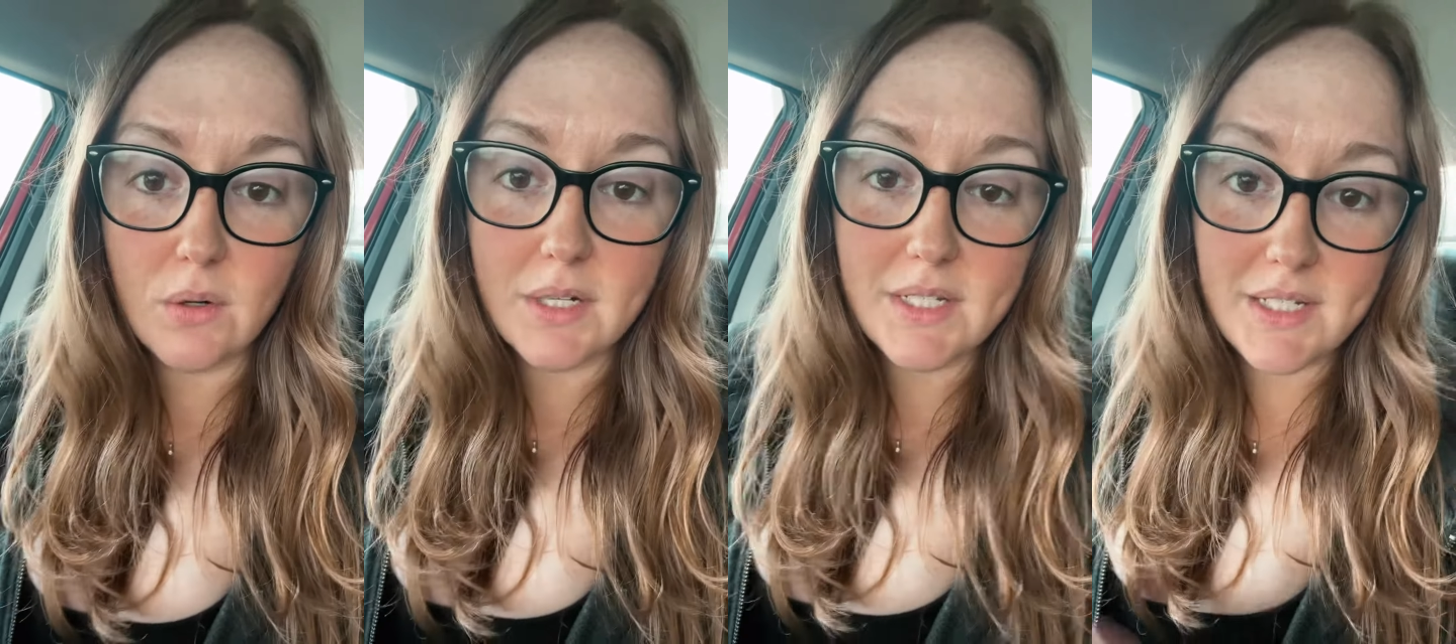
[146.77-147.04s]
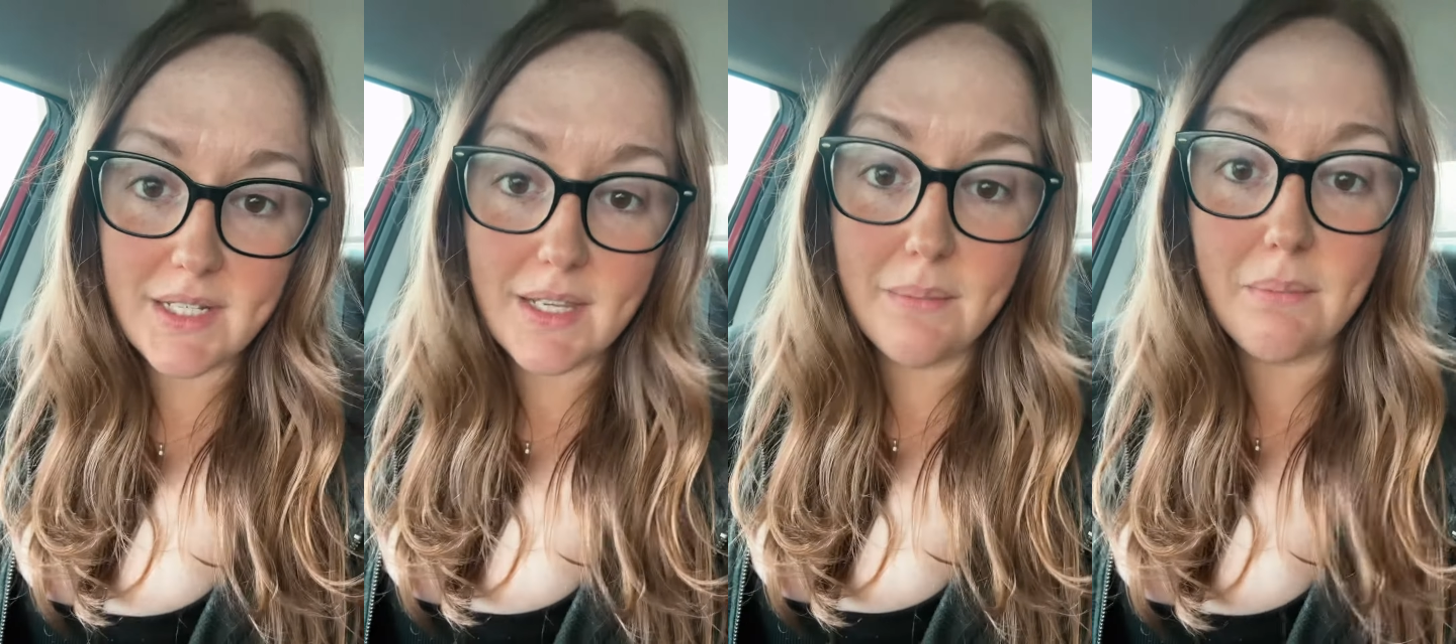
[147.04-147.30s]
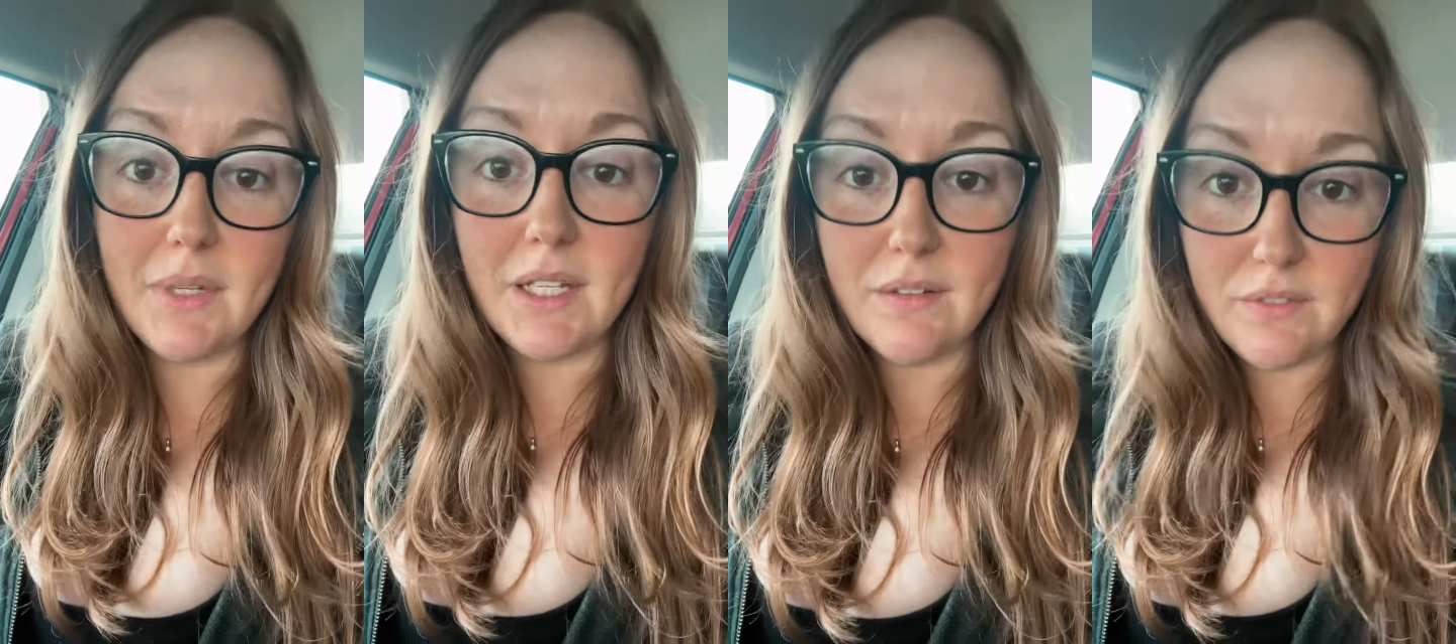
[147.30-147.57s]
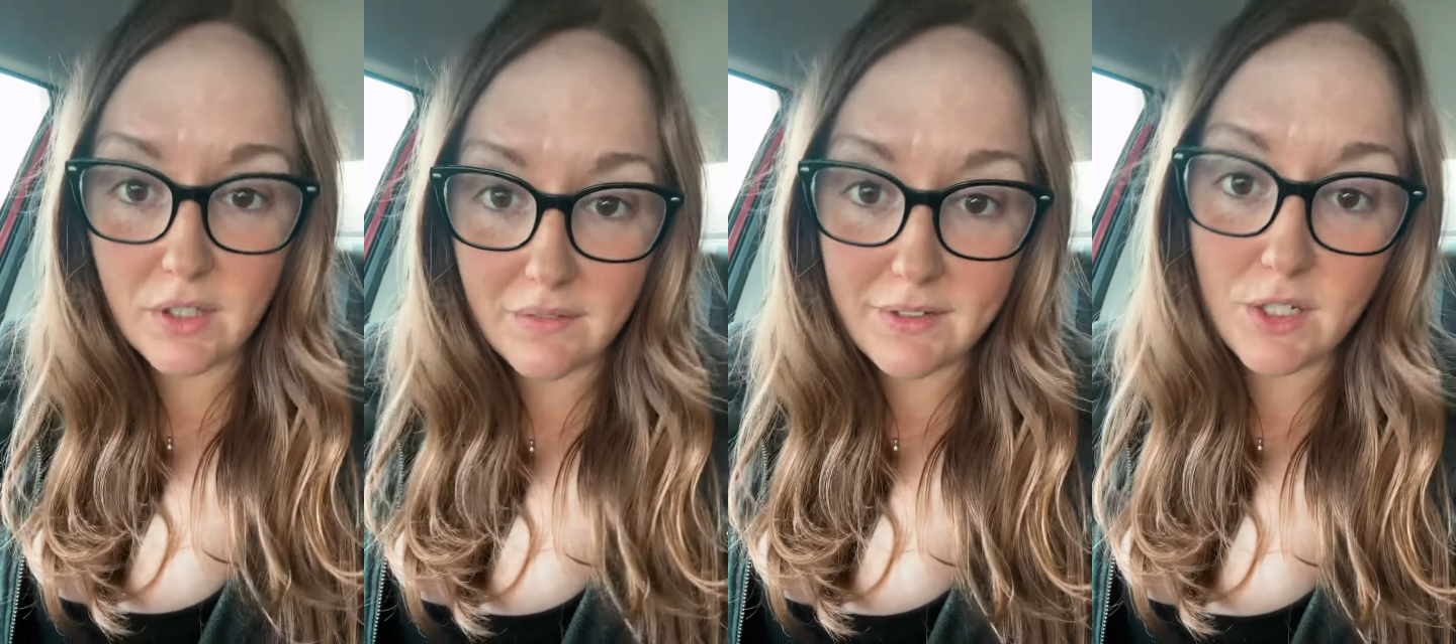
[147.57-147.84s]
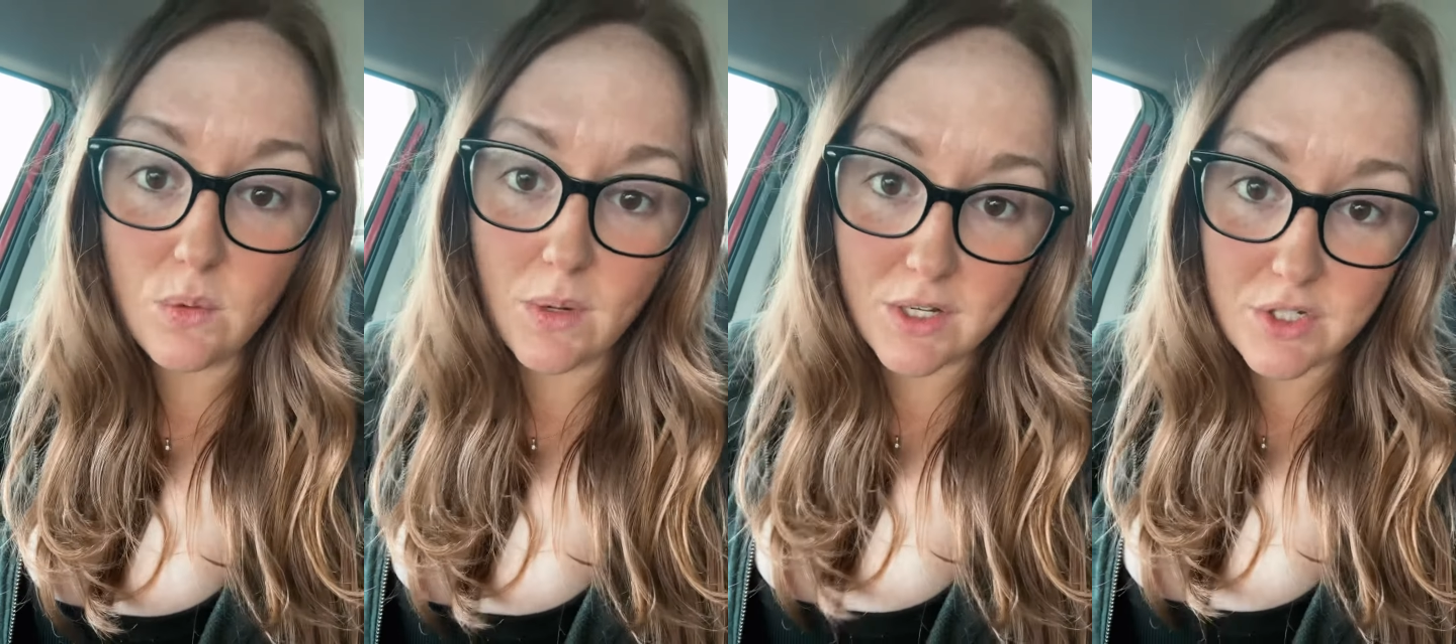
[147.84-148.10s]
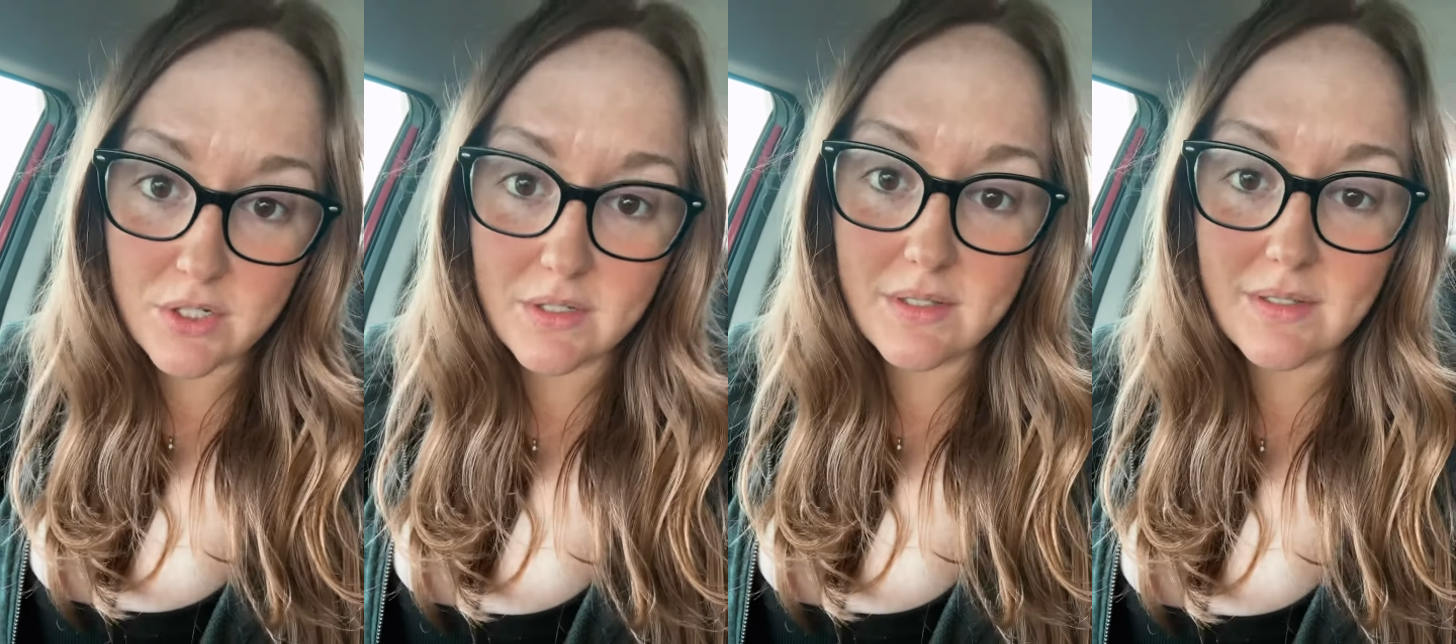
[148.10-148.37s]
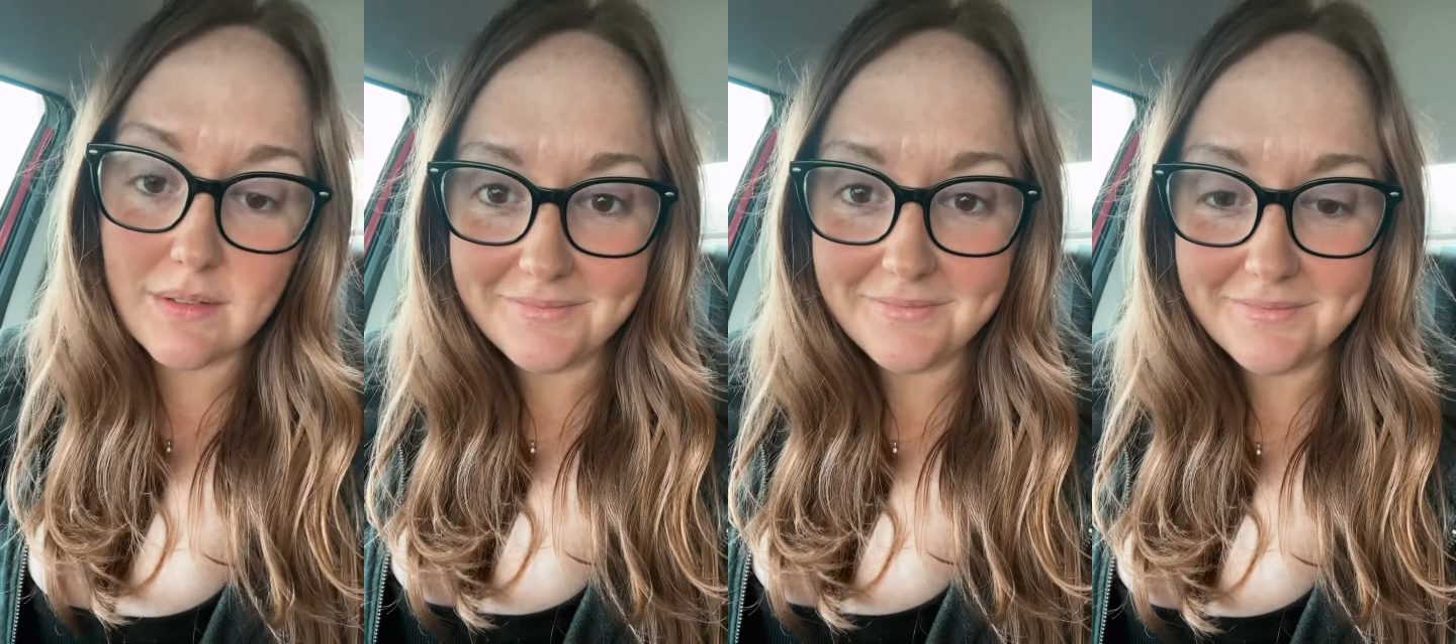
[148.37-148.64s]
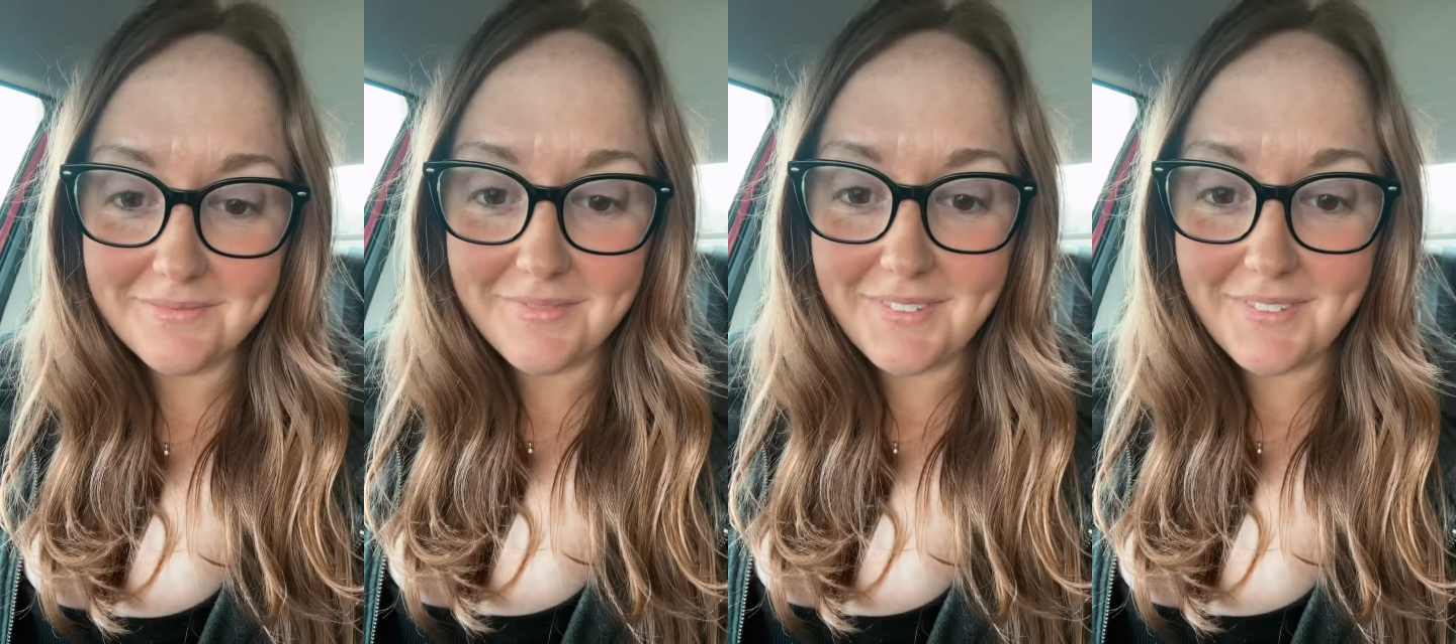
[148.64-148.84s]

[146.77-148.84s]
Thank you for all the kind words you've already sent.